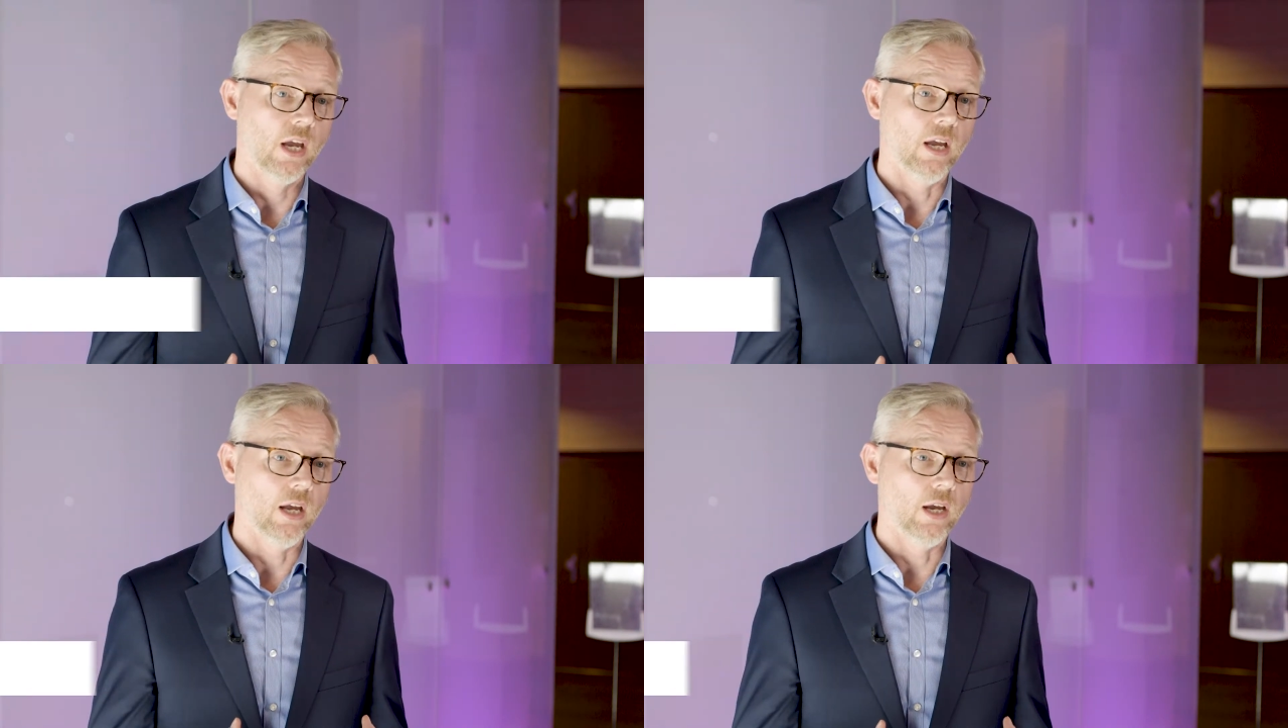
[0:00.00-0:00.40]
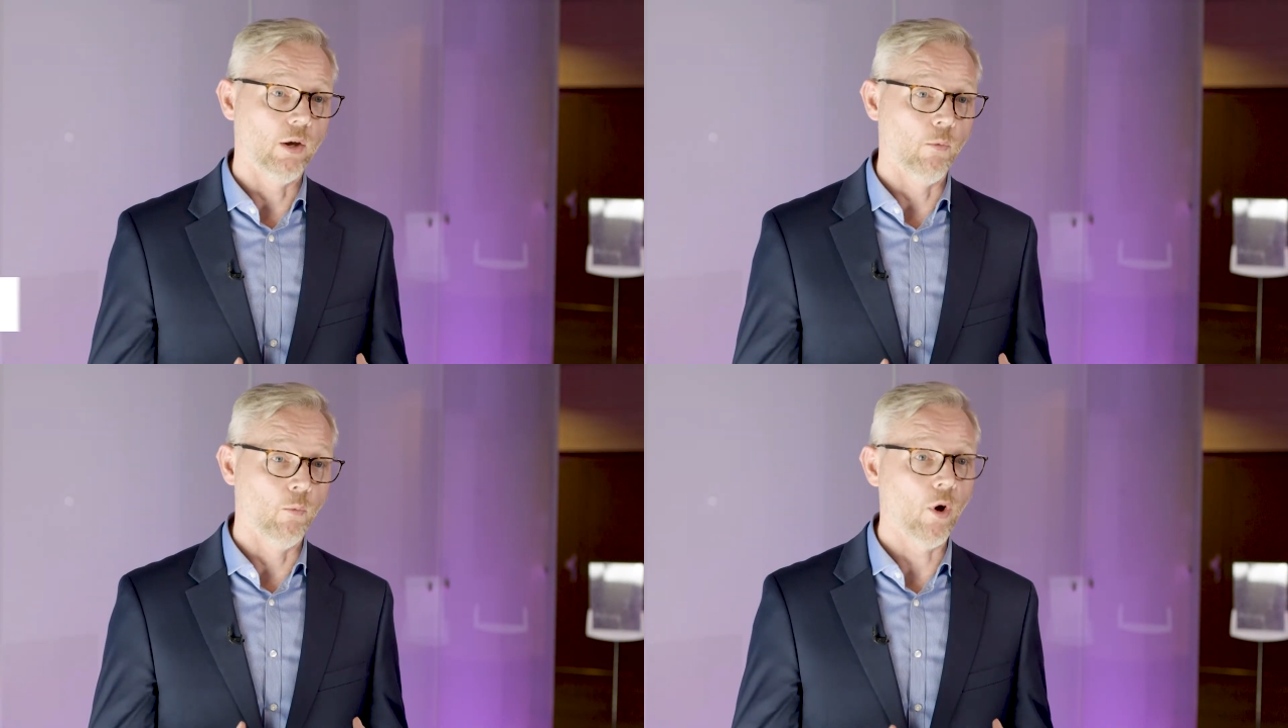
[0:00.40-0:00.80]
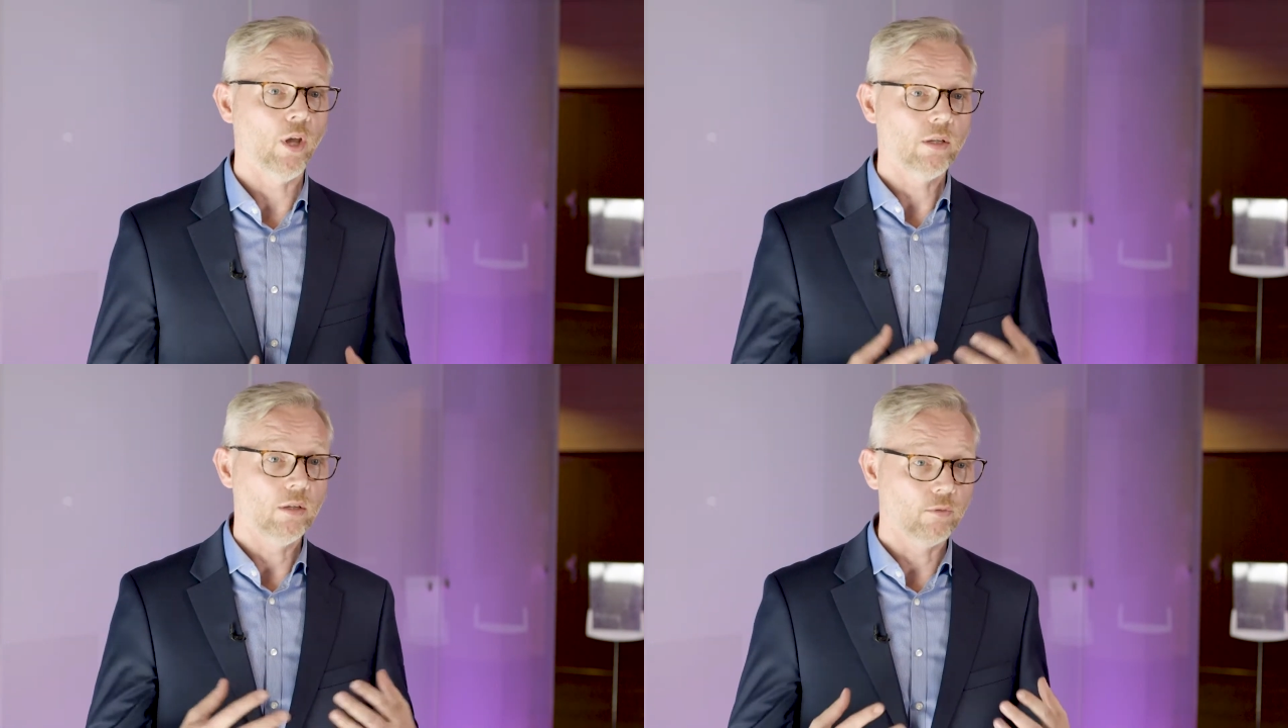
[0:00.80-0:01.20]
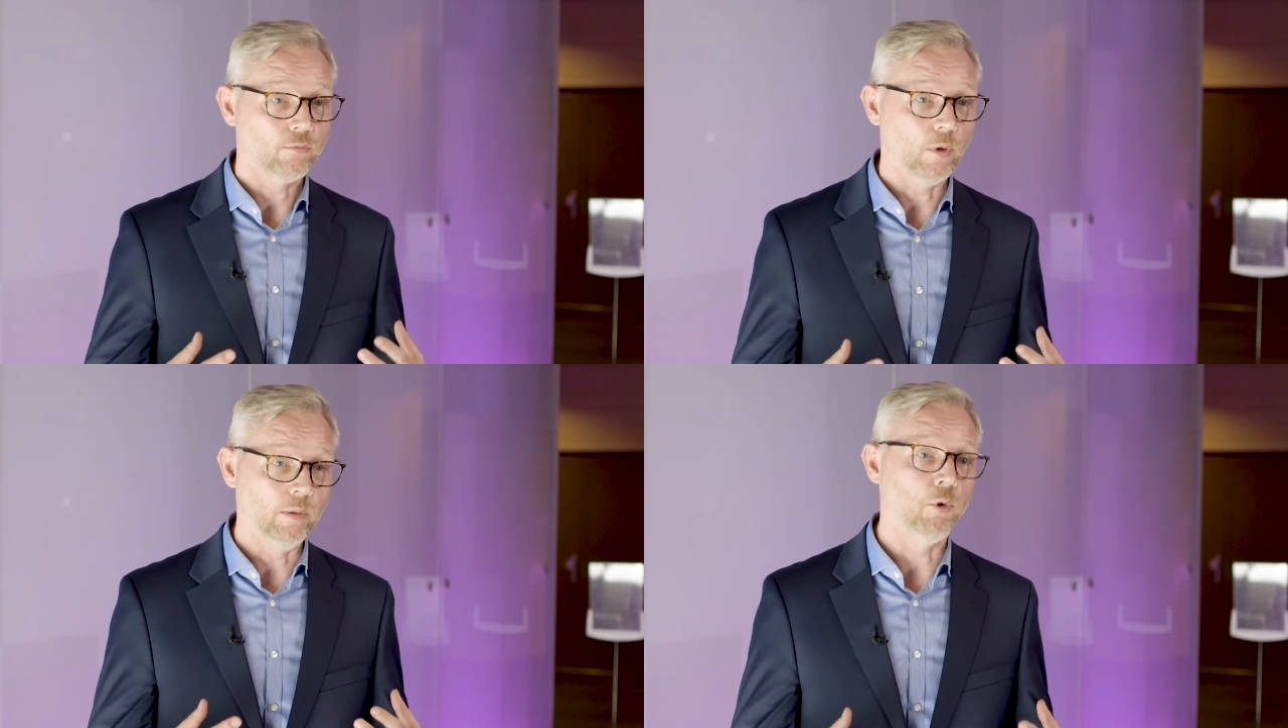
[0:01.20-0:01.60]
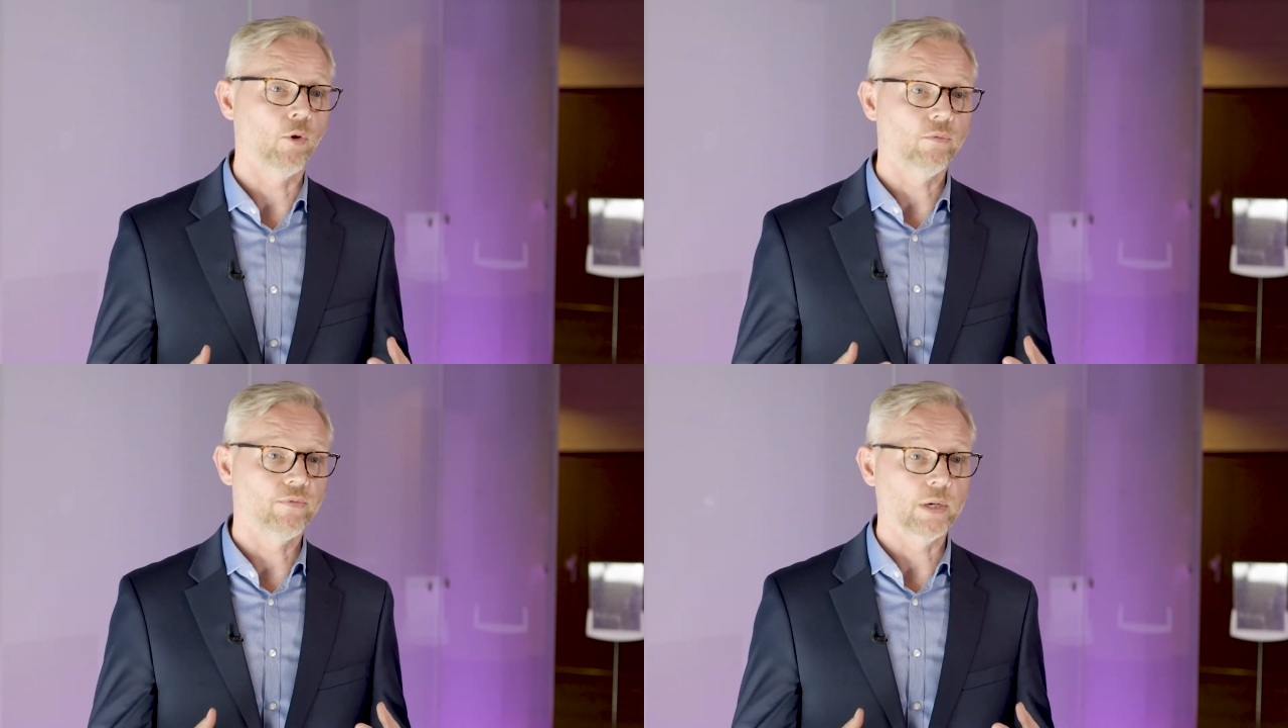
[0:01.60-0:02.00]
Uh, one
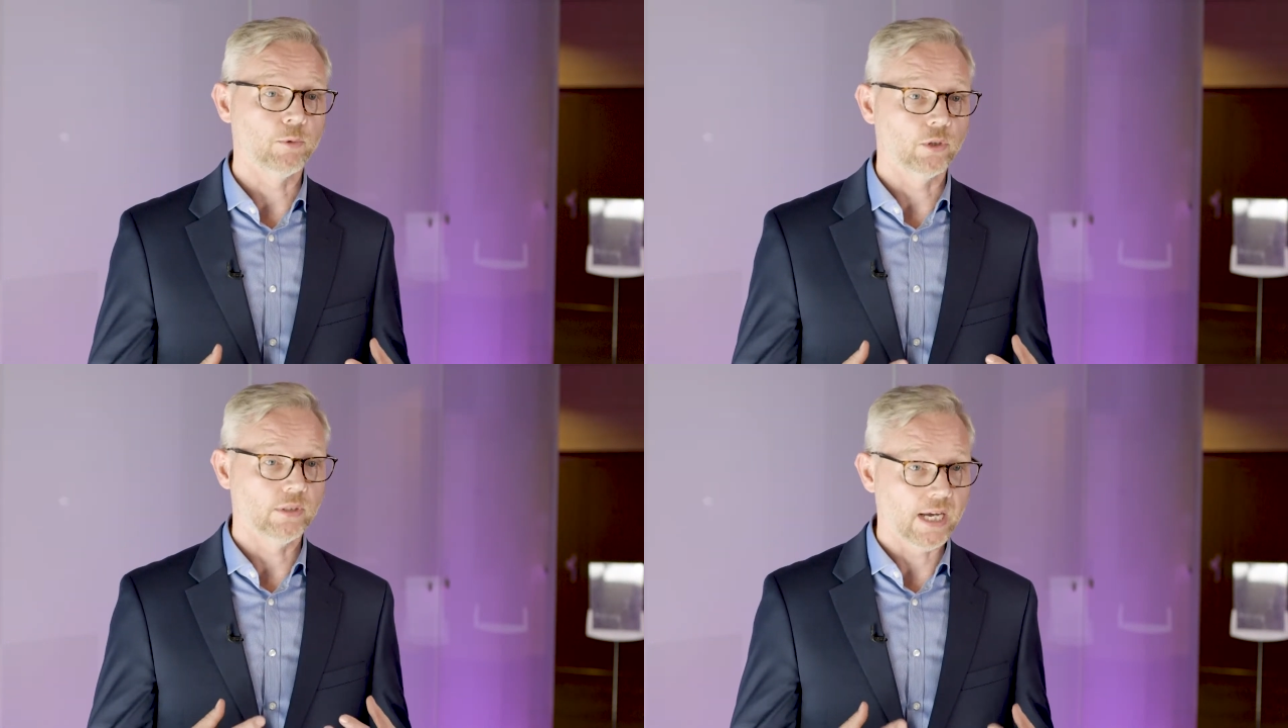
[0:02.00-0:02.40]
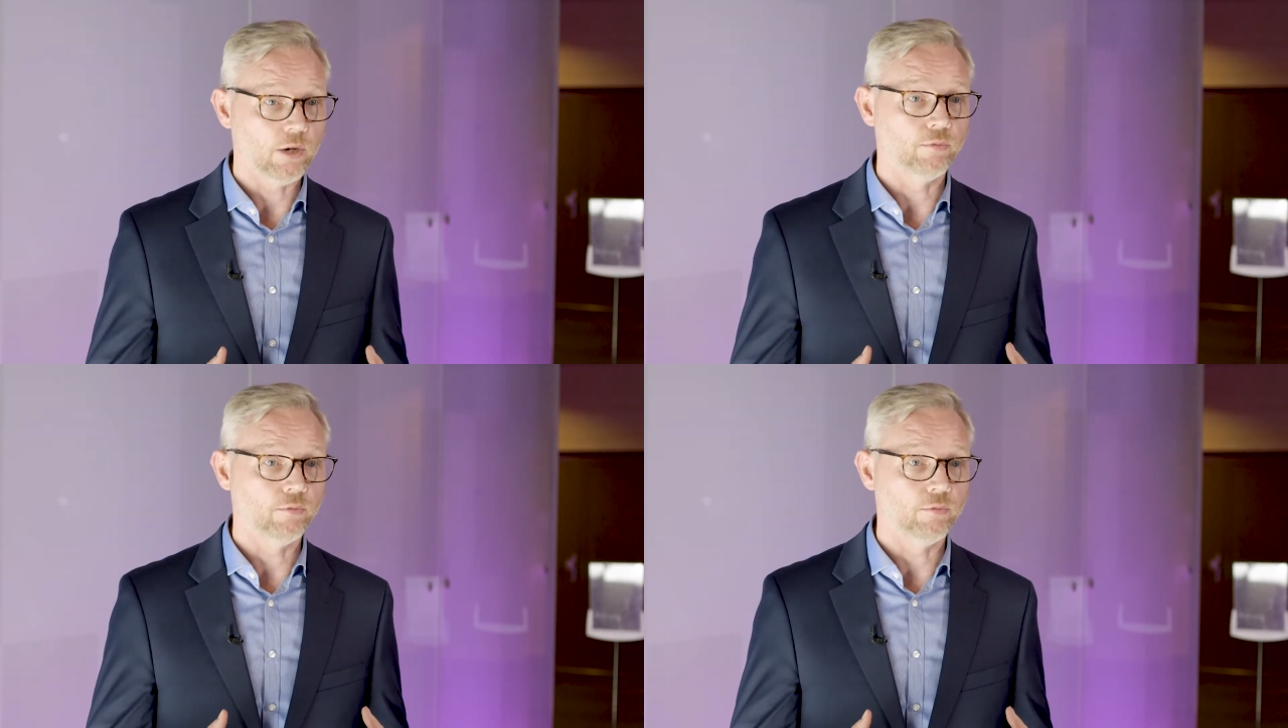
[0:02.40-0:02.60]
important framework now,